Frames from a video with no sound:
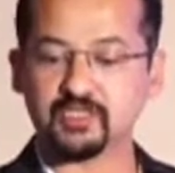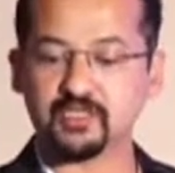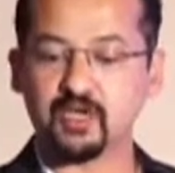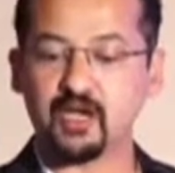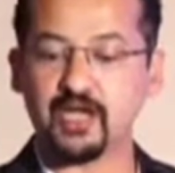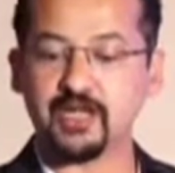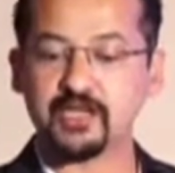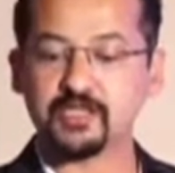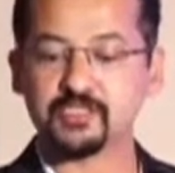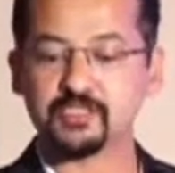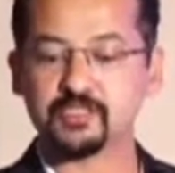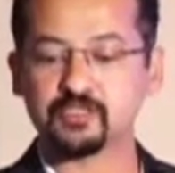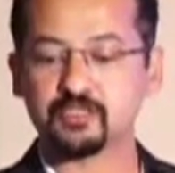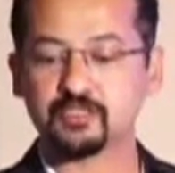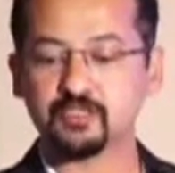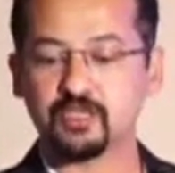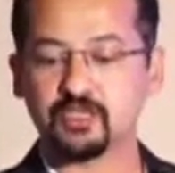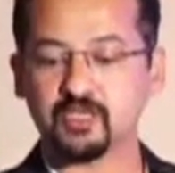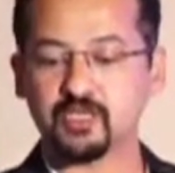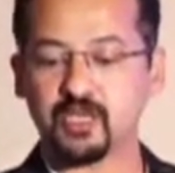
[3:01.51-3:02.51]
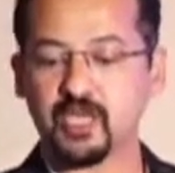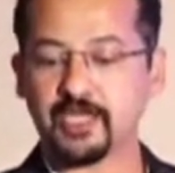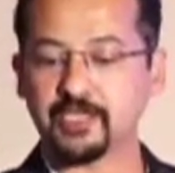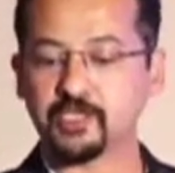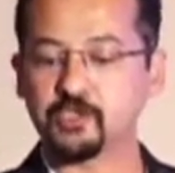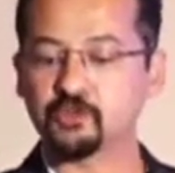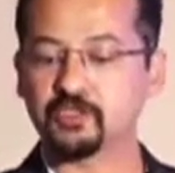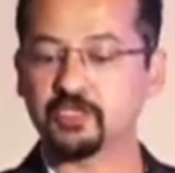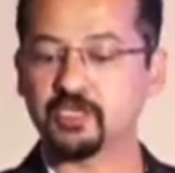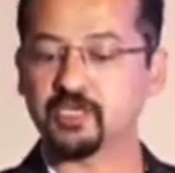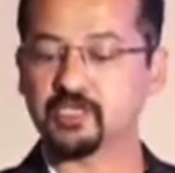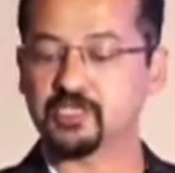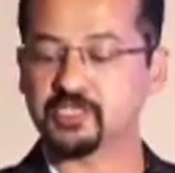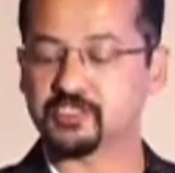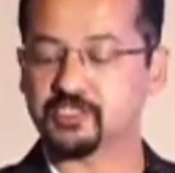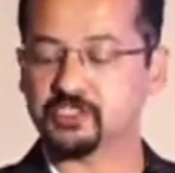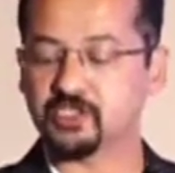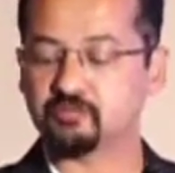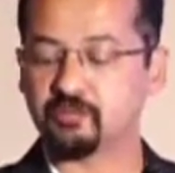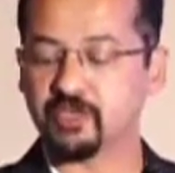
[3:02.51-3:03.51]
it guides in acute care
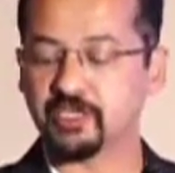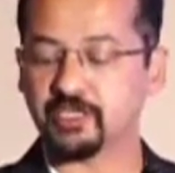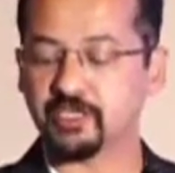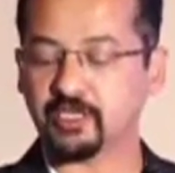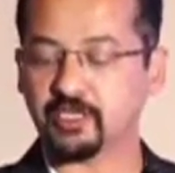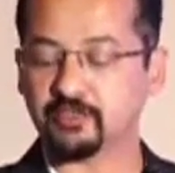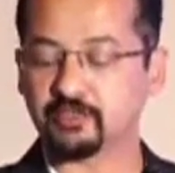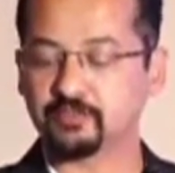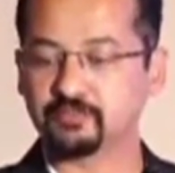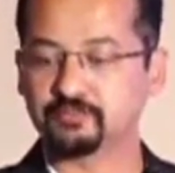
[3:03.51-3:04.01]
decision making.